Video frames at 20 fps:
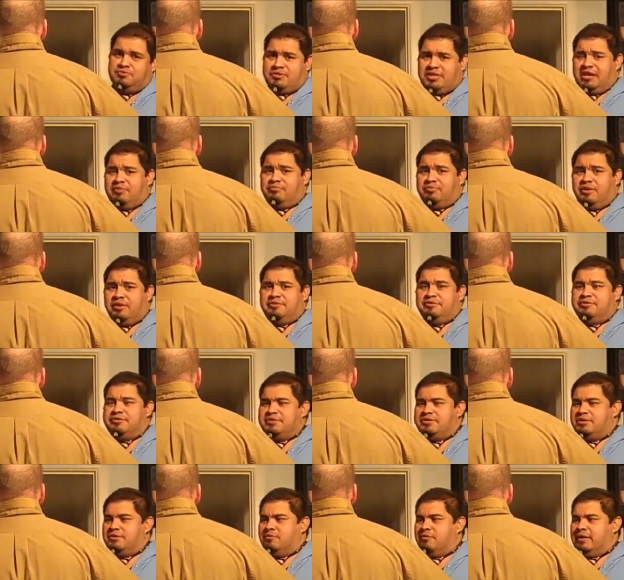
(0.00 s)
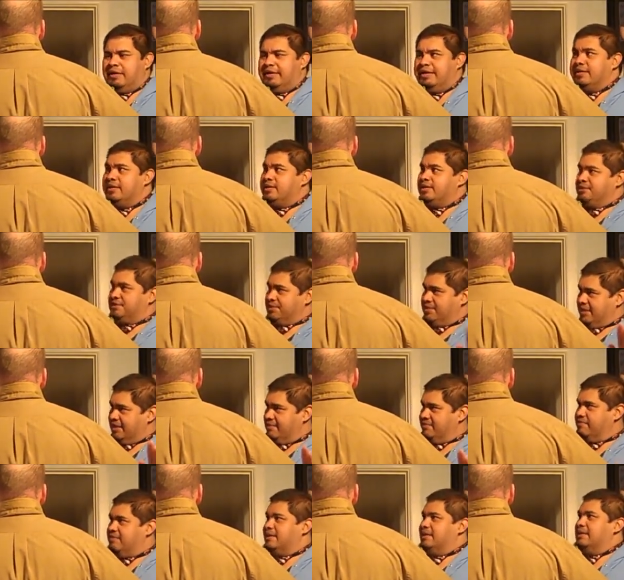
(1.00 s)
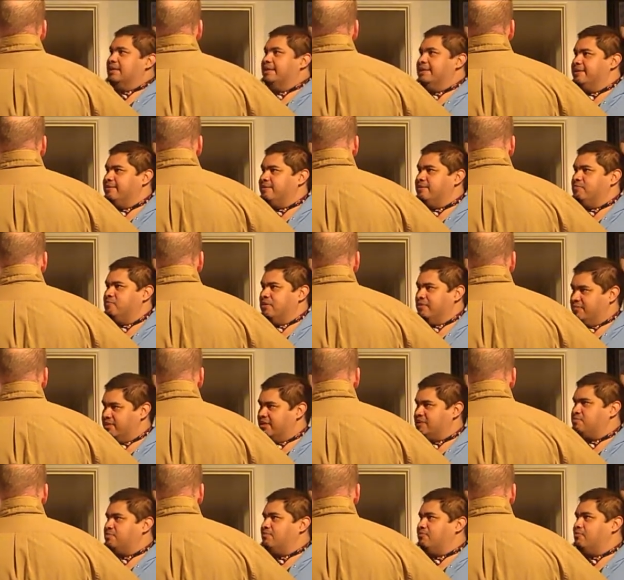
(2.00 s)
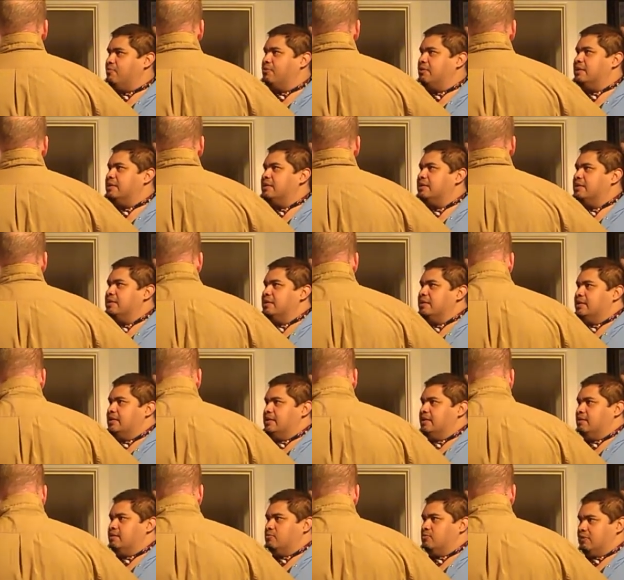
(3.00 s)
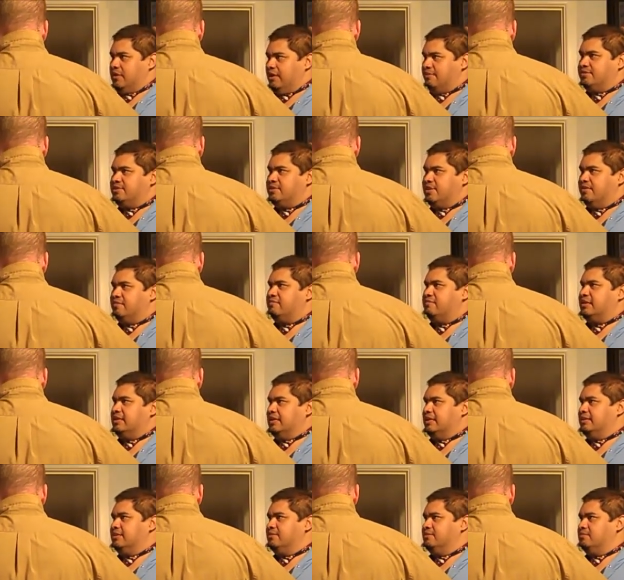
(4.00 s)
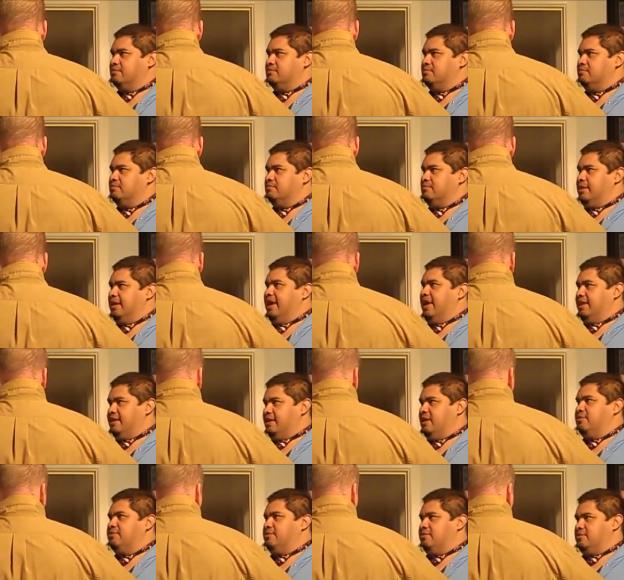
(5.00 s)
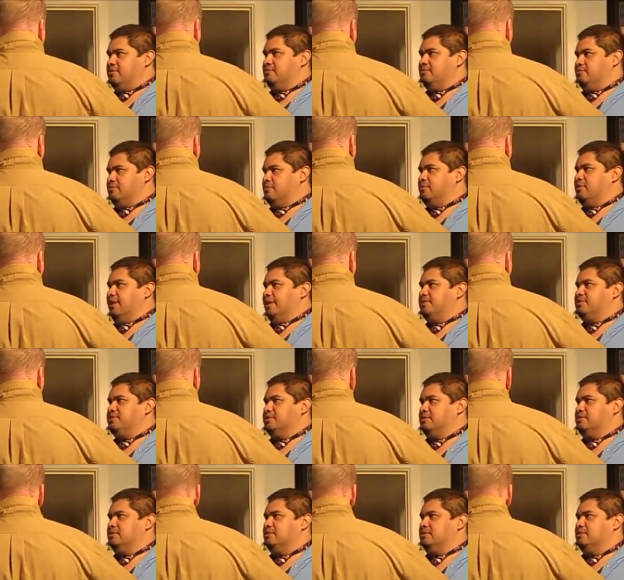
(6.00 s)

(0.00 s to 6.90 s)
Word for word: We're like brothers. So, Steve, we've done this before, where I've stuffed my hand down your crotch.